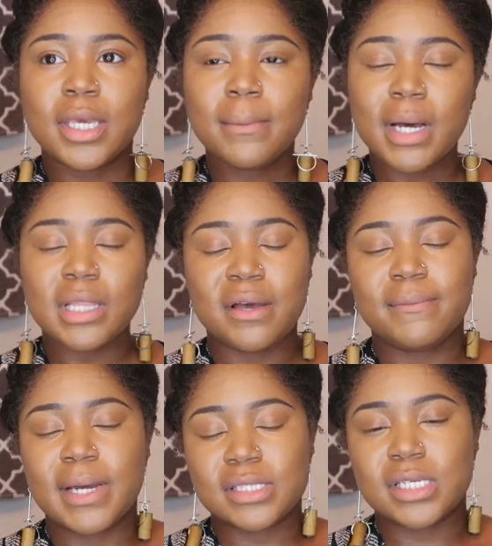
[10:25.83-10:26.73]
get my
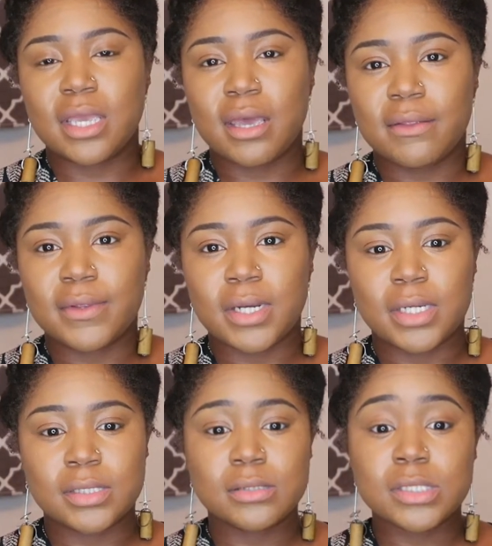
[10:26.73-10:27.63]
life back
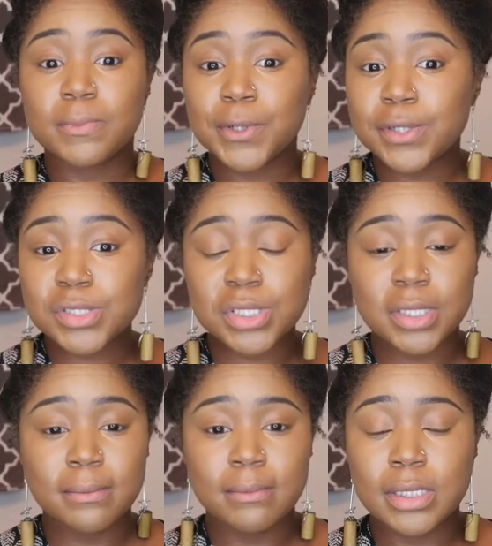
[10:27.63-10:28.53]
together,
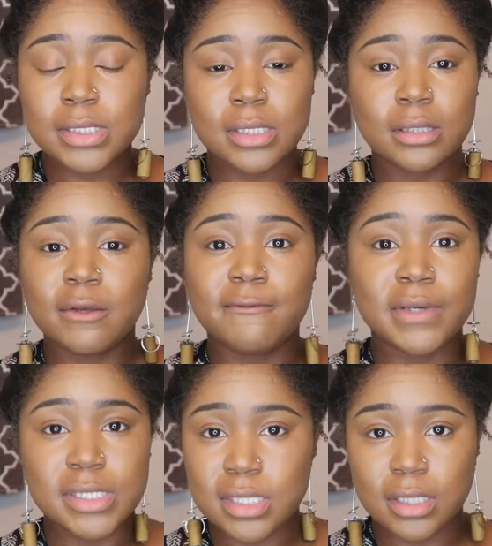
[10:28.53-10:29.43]
spiritually, mentally,
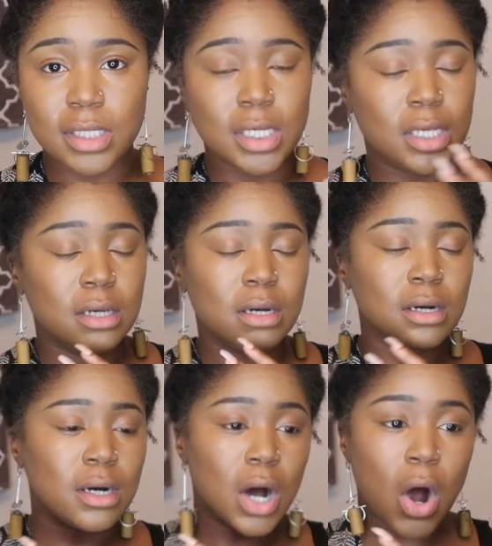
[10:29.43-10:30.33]
physically,
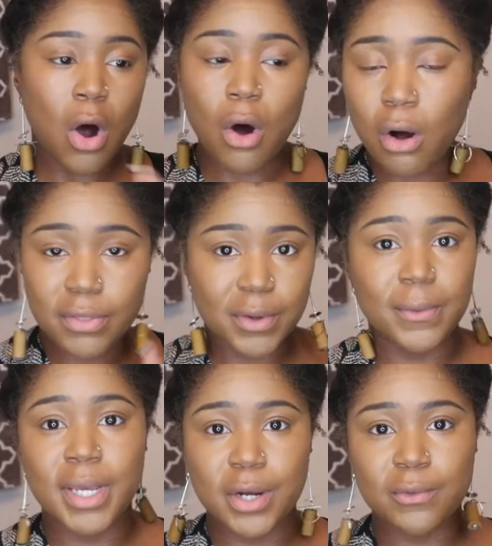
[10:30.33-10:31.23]
all the
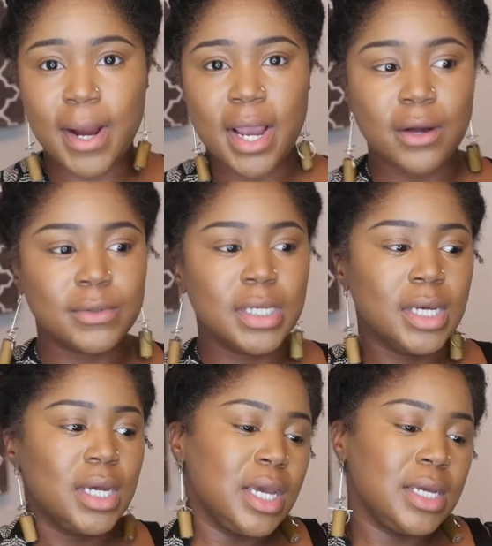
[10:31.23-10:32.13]
way around.
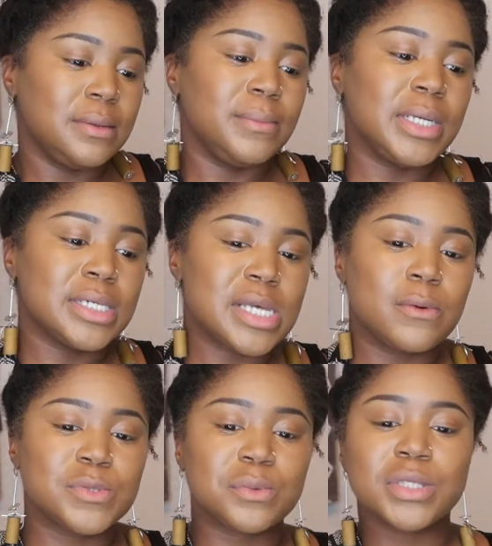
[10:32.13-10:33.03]
And because
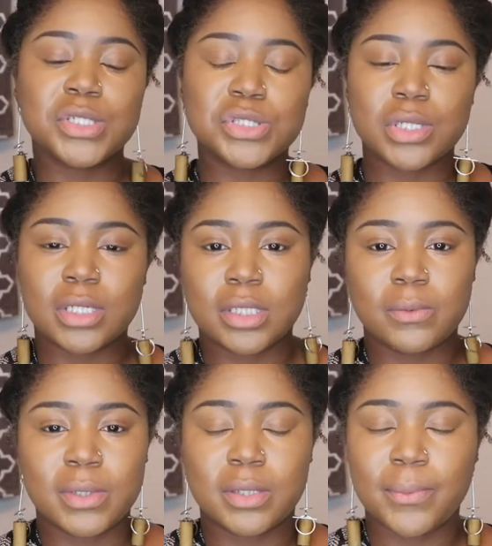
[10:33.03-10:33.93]
I was really
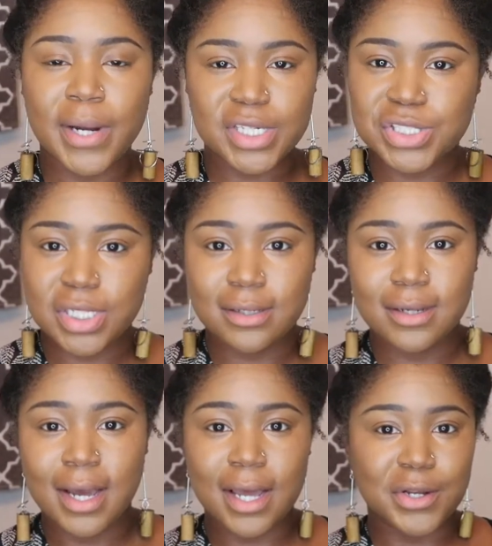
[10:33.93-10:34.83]
struggling with
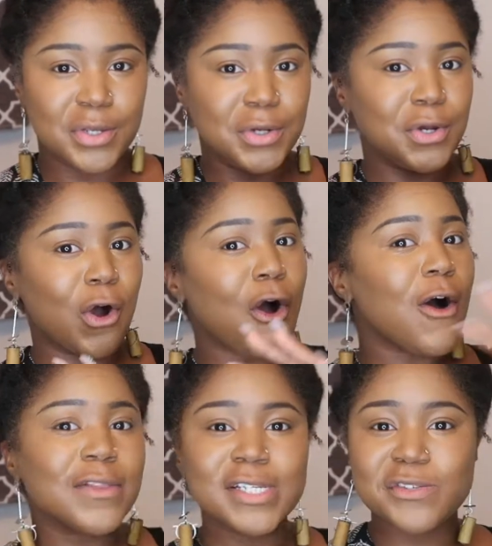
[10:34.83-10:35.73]
depression, I know you hear
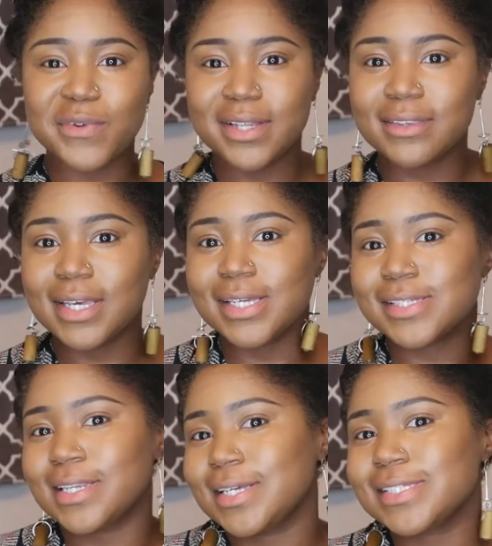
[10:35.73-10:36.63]
all these fun
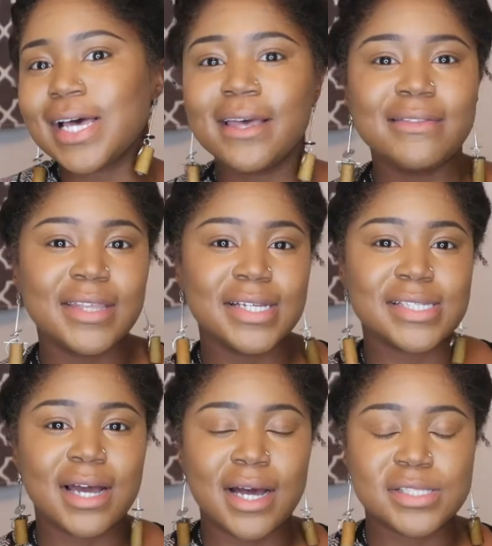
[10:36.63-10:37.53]
things and exciting
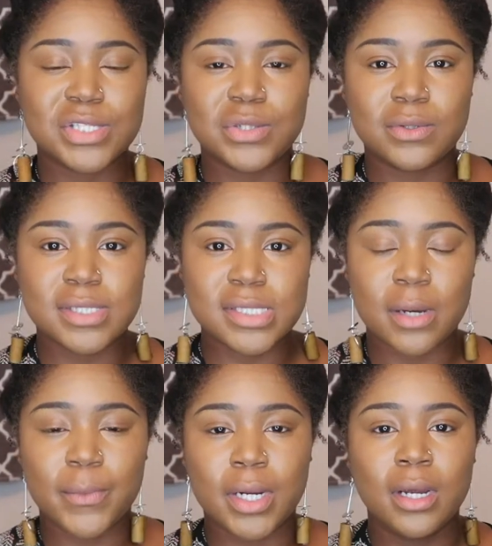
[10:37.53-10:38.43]
things I got to do this
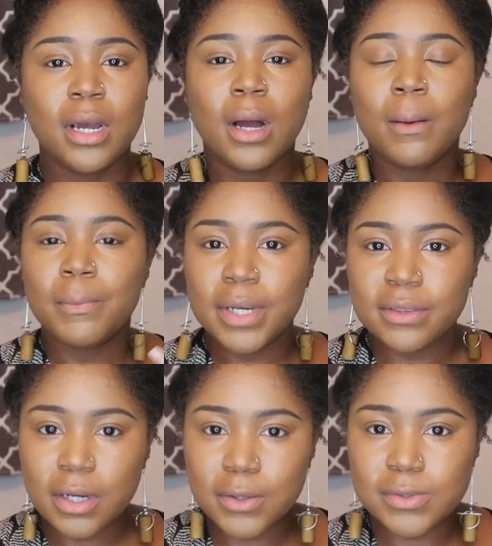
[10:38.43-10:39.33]
summer,
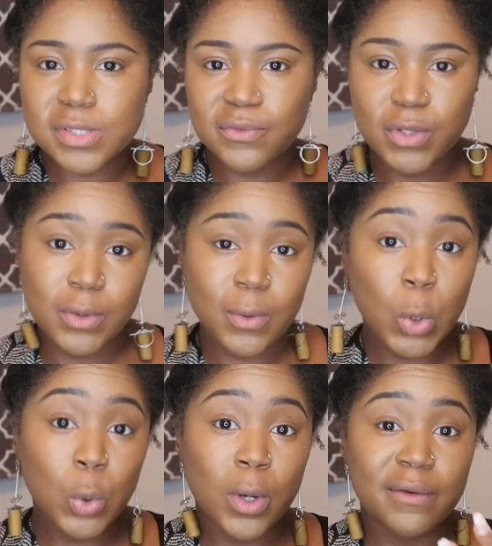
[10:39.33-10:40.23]
but those of you
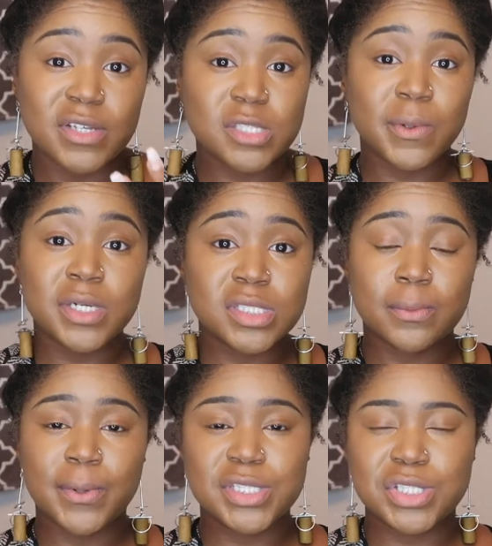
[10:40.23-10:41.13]
who have experienced
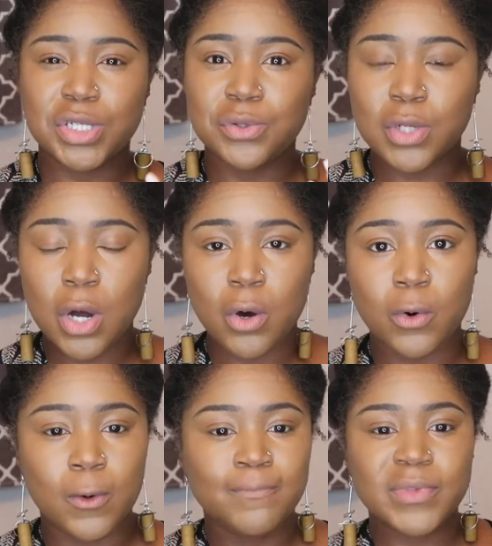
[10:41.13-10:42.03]
depression, you
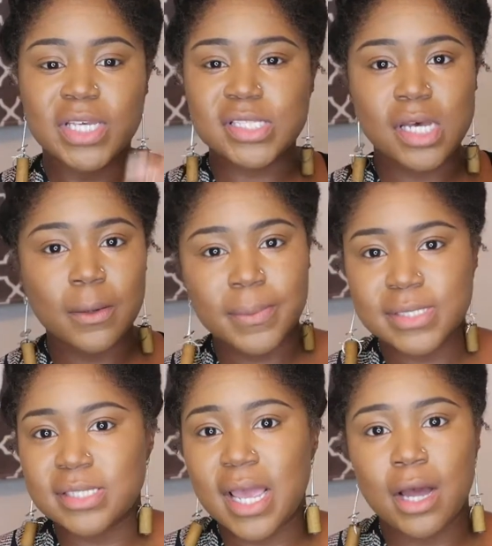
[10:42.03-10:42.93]
know it's up,
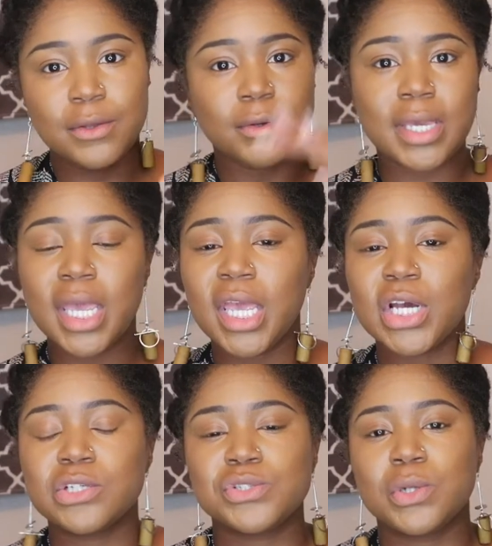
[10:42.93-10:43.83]
it's down, you
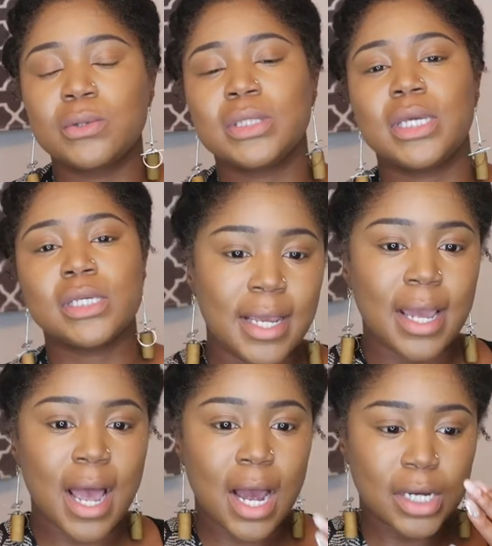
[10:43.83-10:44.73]
can't control
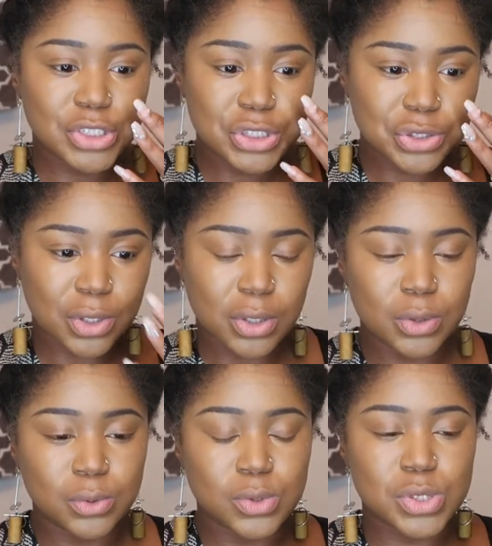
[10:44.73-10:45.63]
it. I
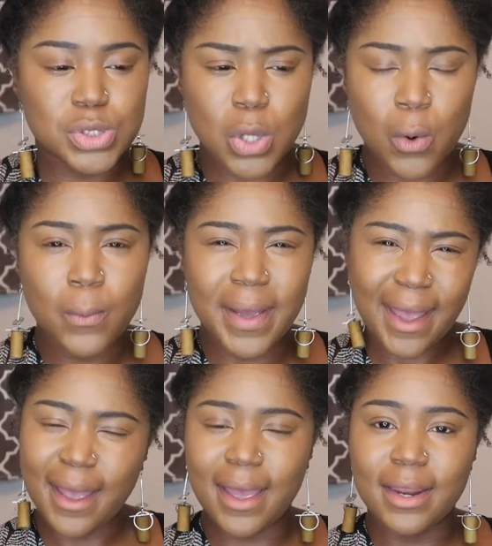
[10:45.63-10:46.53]
struggled so
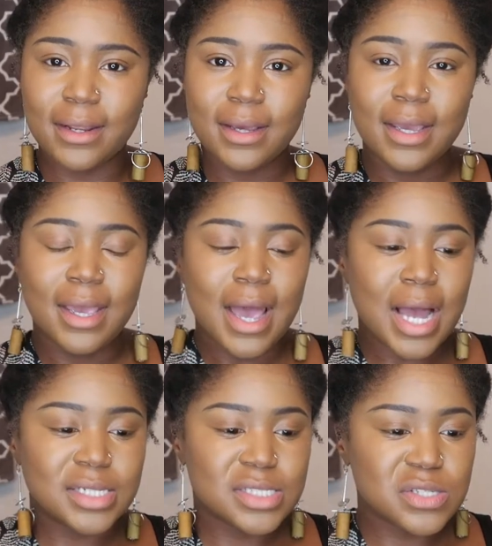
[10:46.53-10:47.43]
bad.
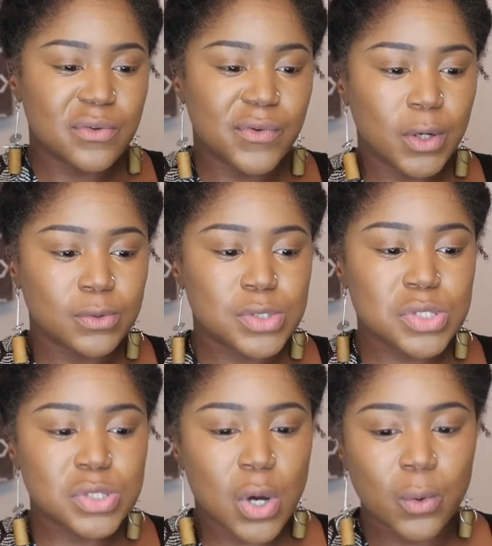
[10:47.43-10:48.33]
I just felt
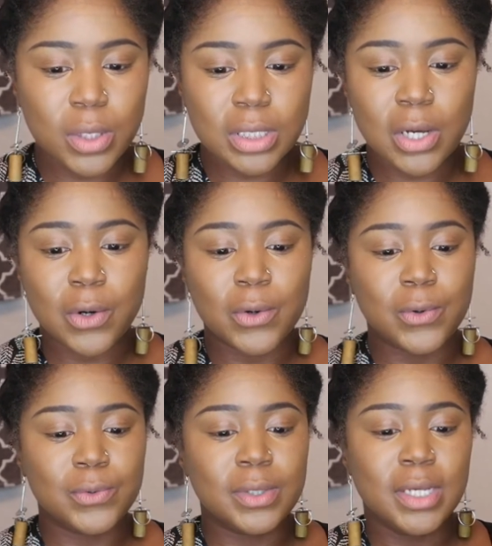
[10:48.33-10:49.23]
so
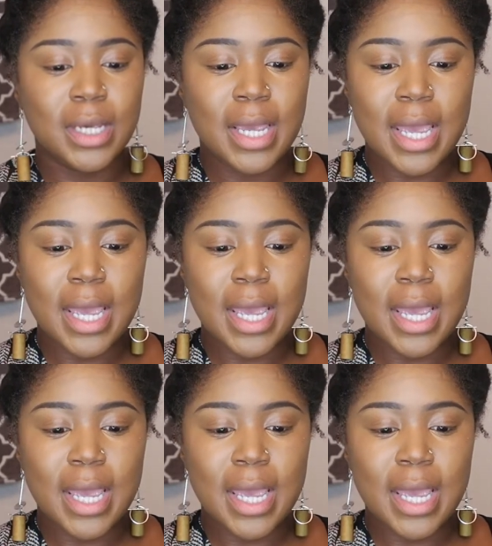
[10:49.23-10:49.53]
alone,